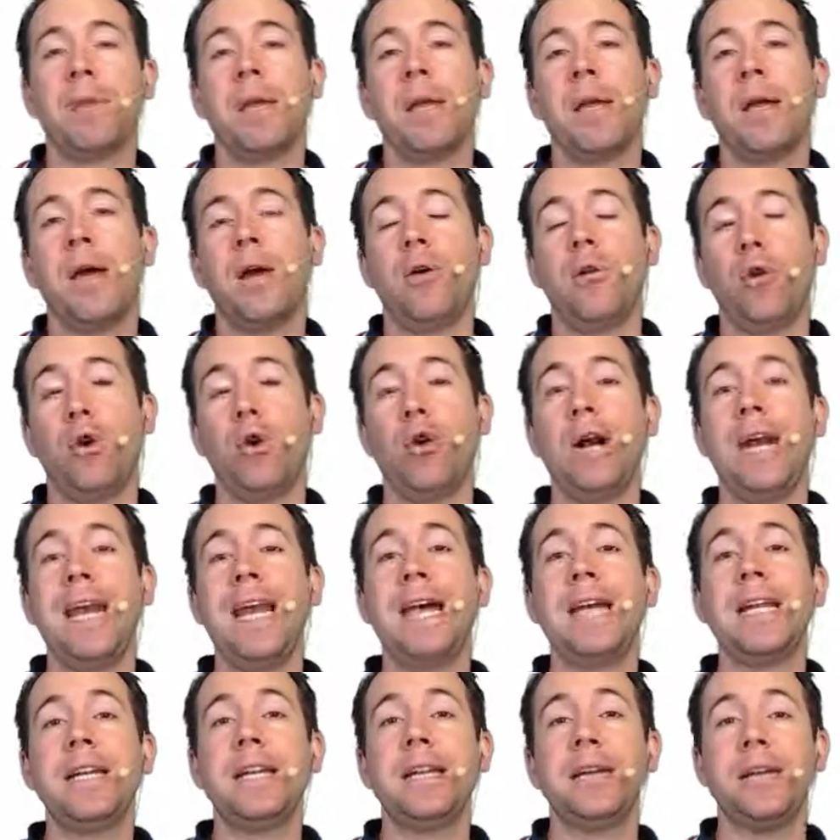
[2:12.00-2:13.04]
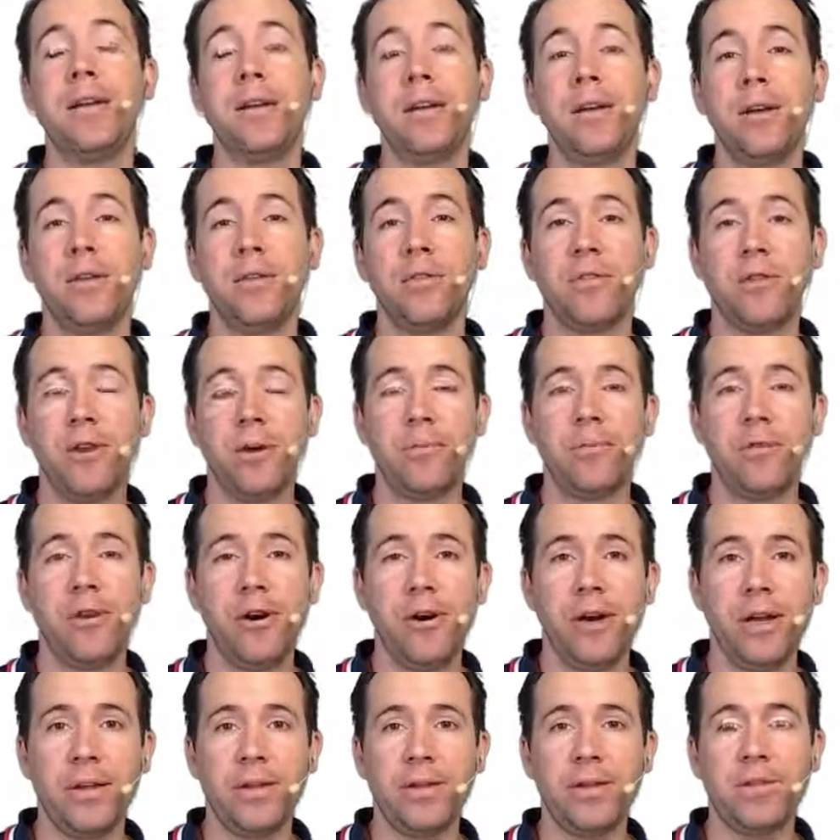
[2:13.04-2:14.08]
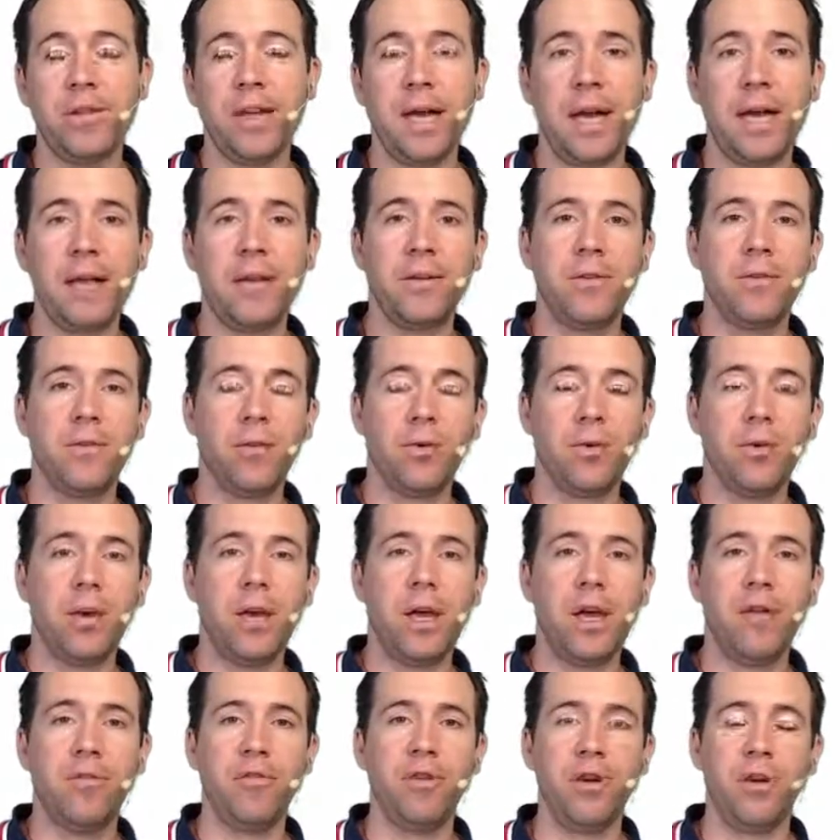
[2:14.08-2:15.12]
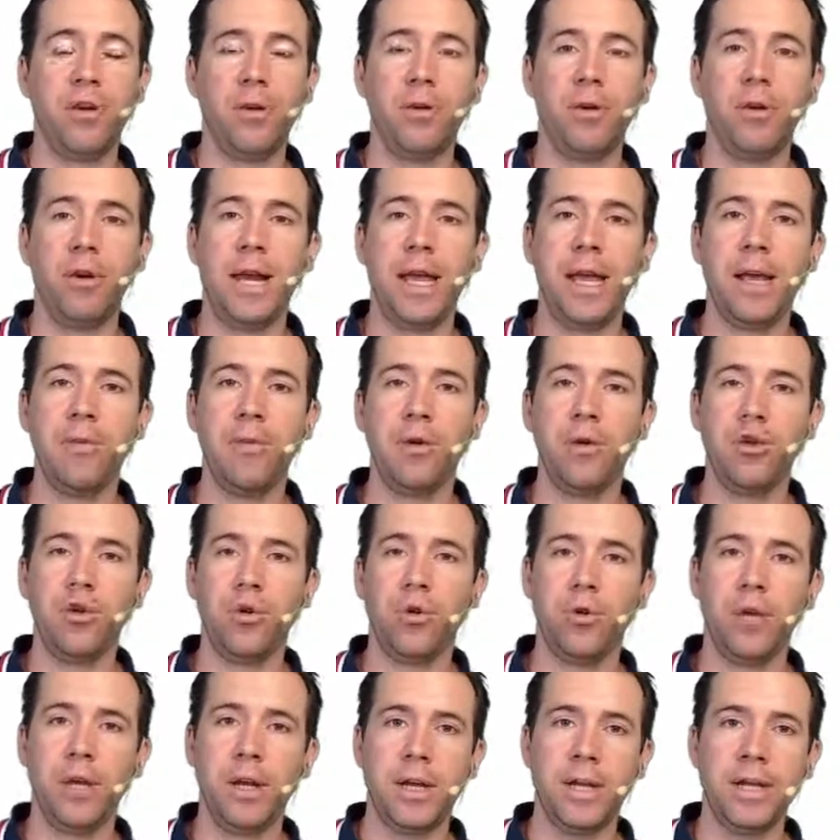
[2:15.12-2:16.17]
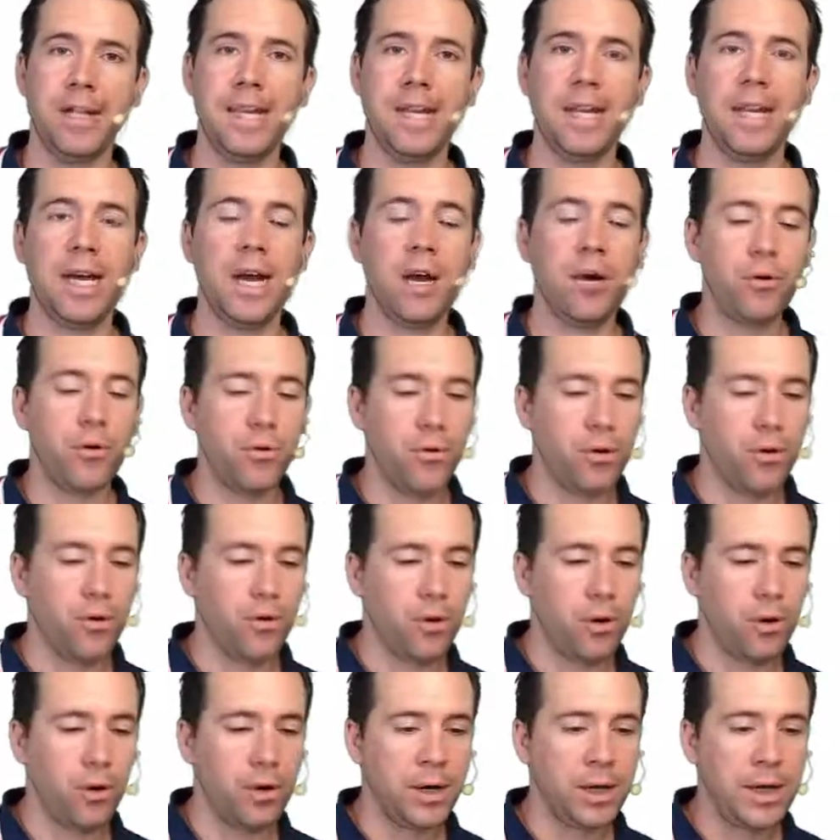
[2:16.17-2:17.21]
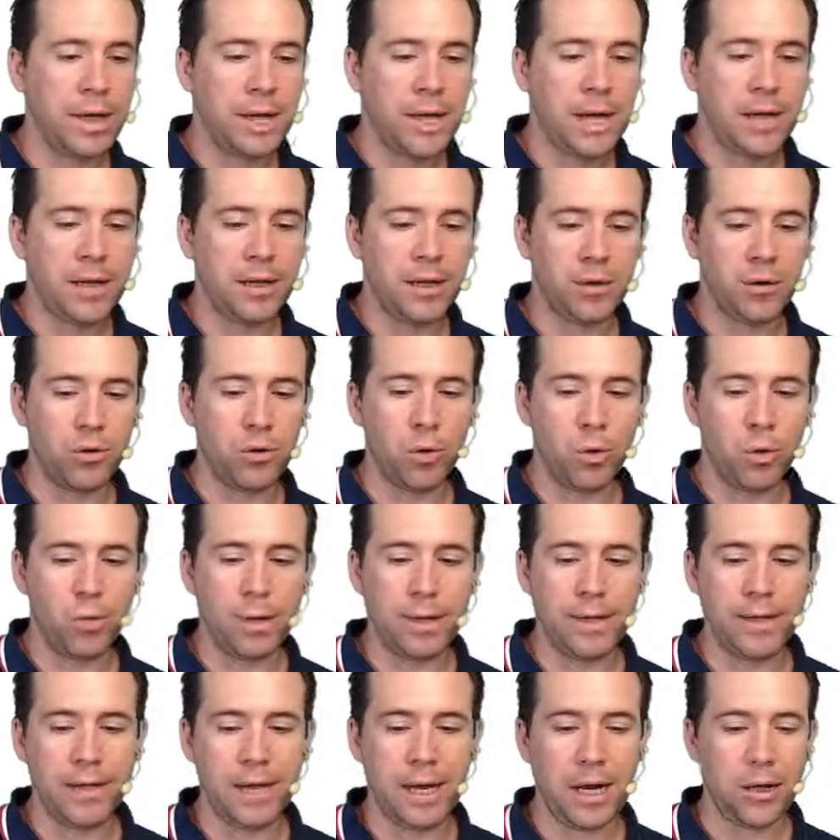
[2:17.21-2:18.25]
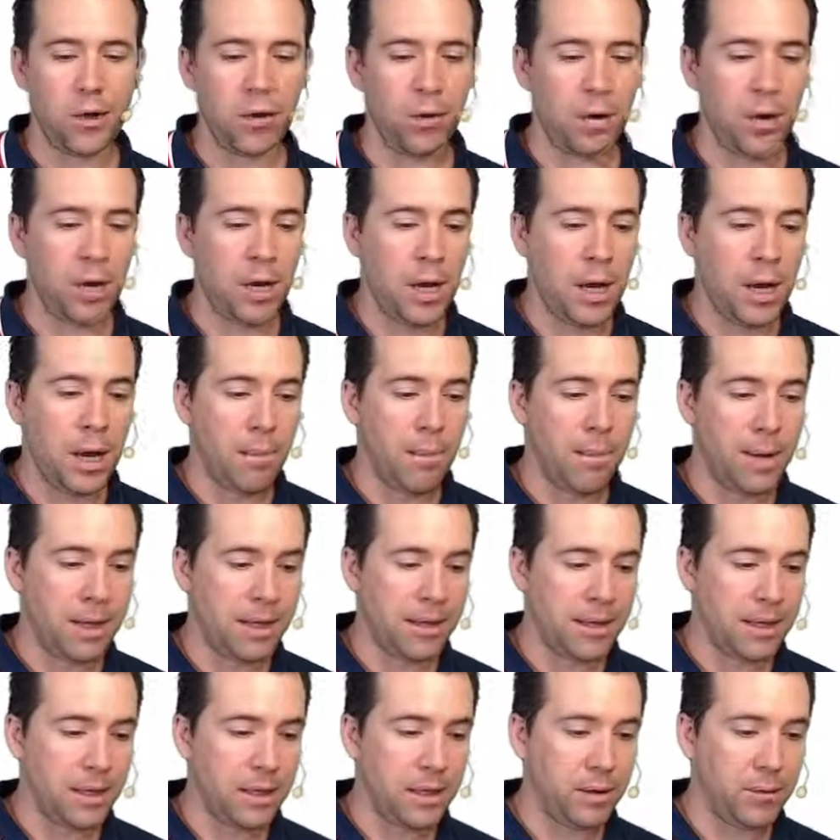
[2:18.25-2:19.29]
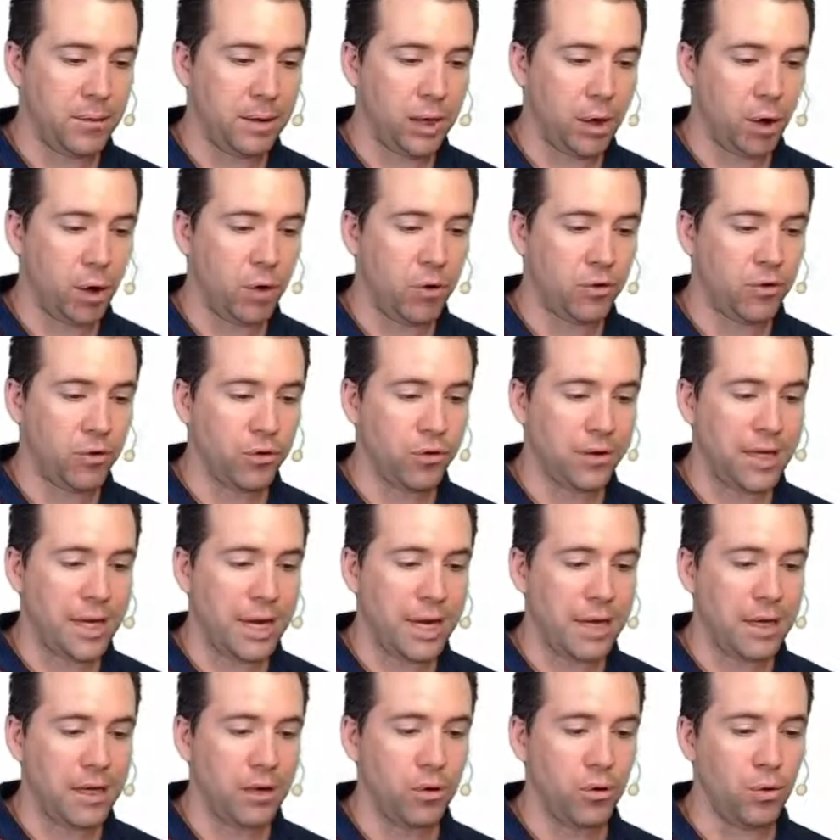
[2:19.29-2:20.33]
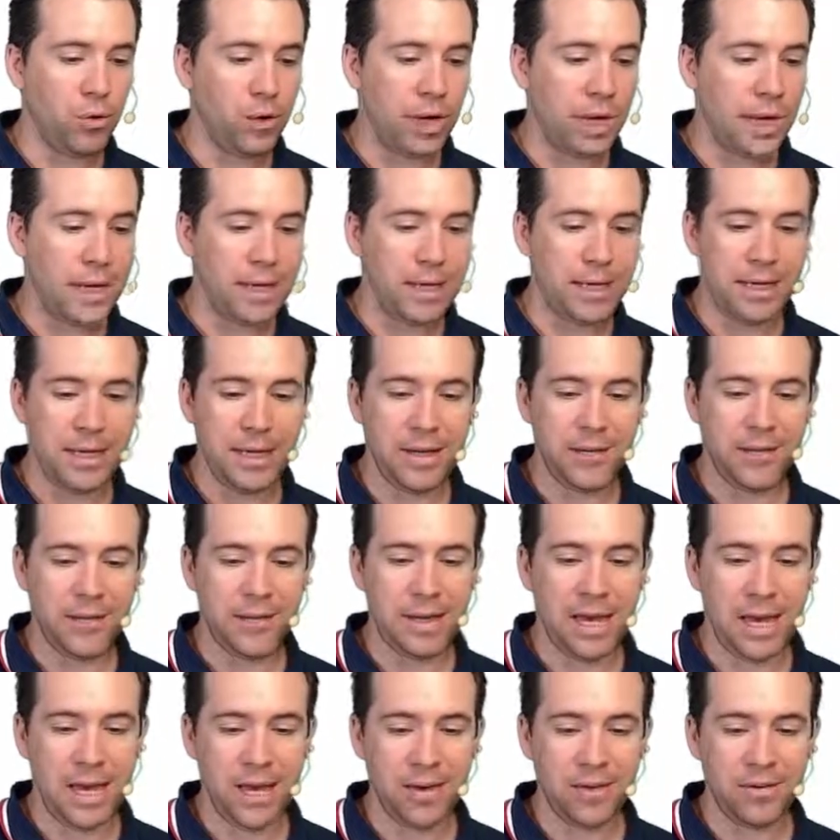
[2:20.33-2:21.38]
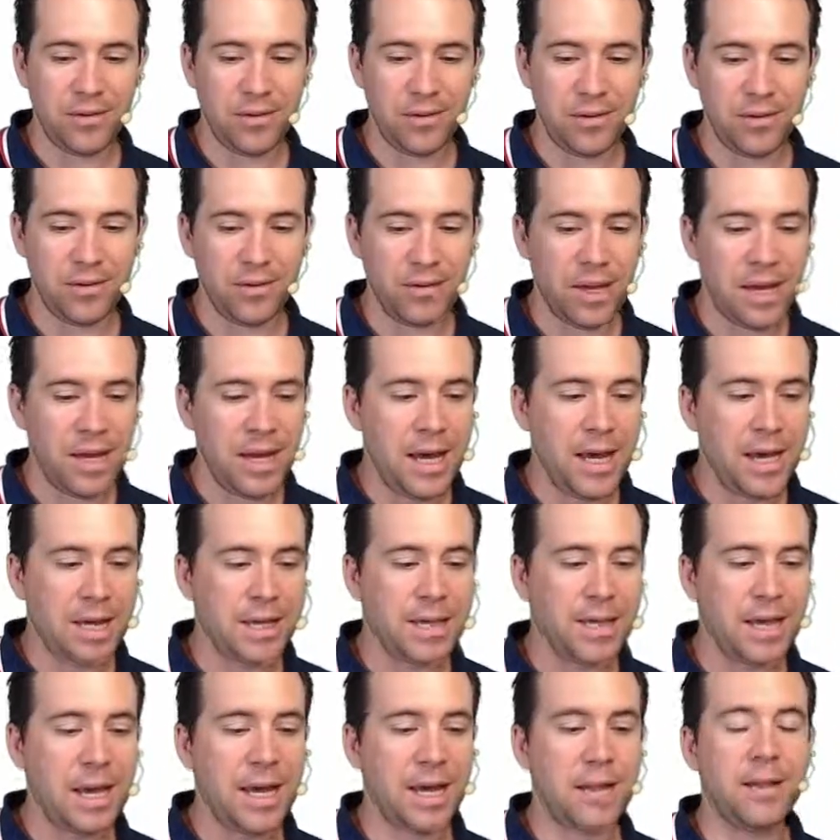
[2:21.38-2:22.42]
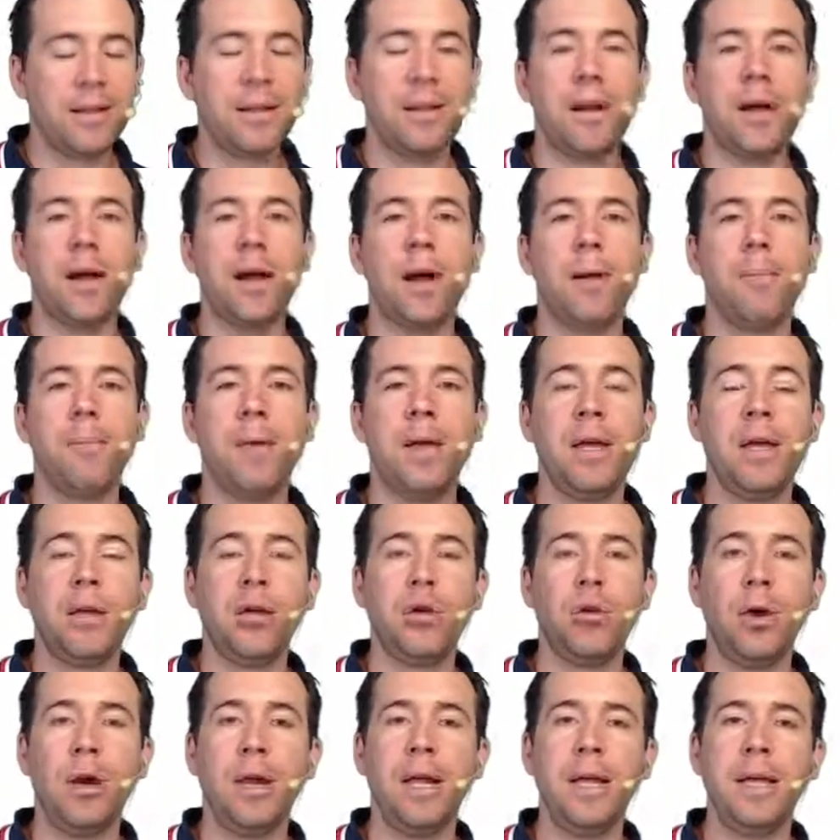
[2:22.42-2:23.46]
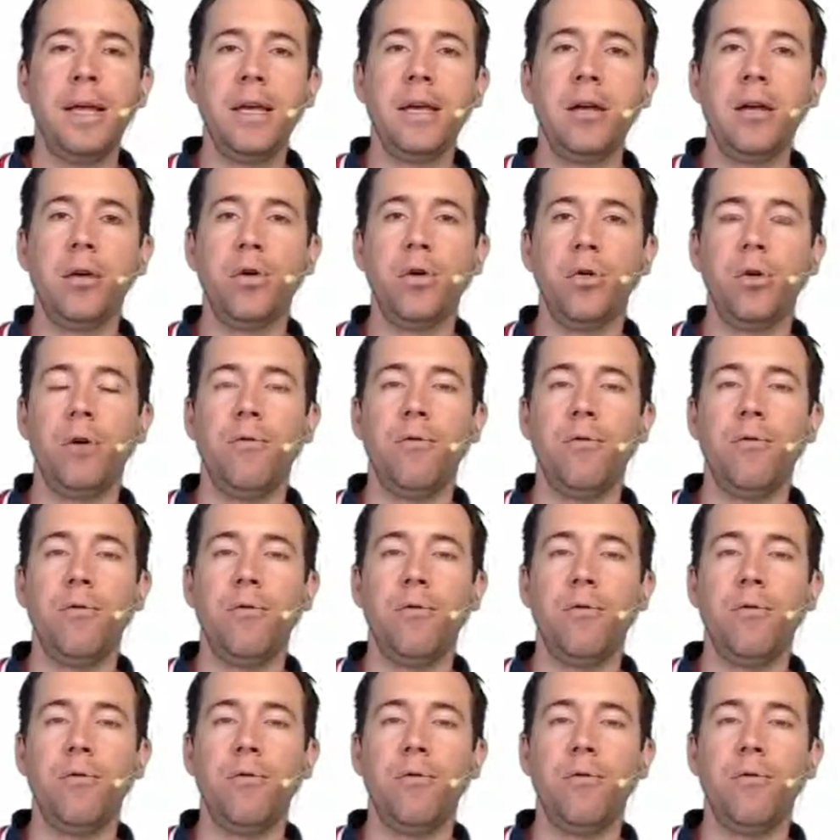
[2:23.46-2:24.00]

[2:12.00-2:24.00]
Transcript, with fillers: letter somewhere inside, so you're having the language or the country wrong, the tool will tell you. But it will also tell you in these cases that you're linking to a